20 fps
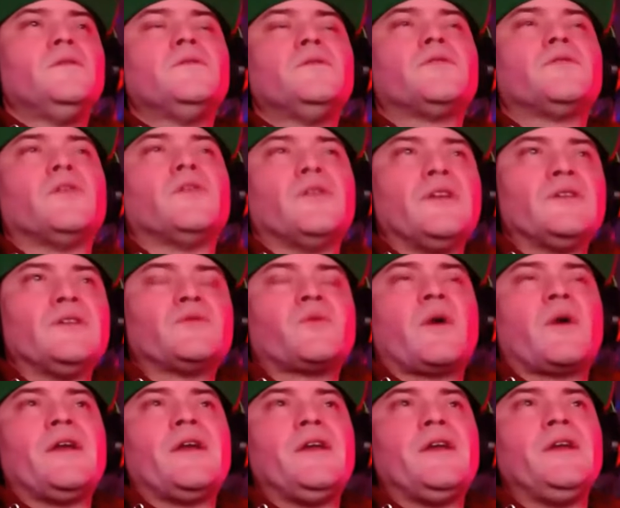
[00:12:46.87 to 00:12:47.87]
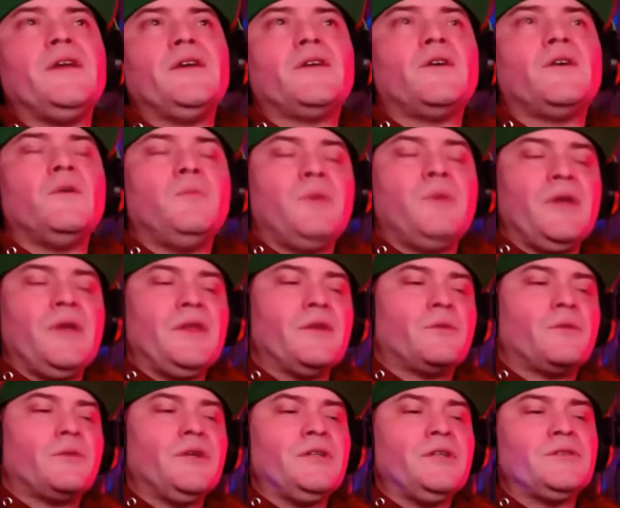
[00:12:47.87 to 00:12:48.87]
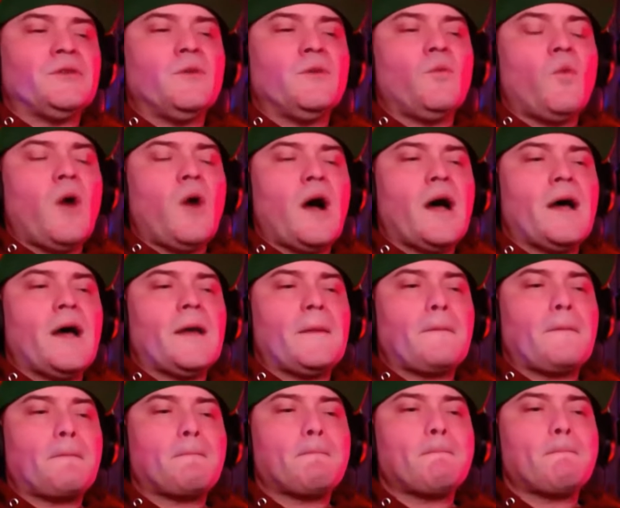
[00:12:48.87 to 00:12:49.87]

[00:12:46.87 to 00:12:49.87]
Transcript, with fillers: so these right here could be the reason why